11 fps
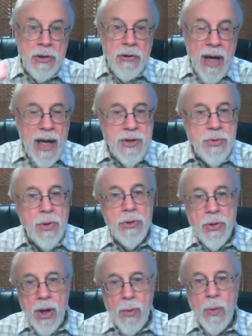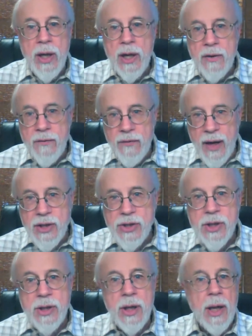gradual Darwinian
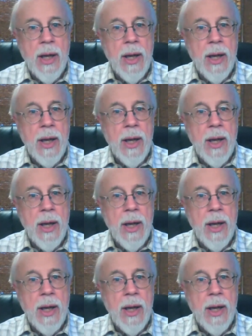fashion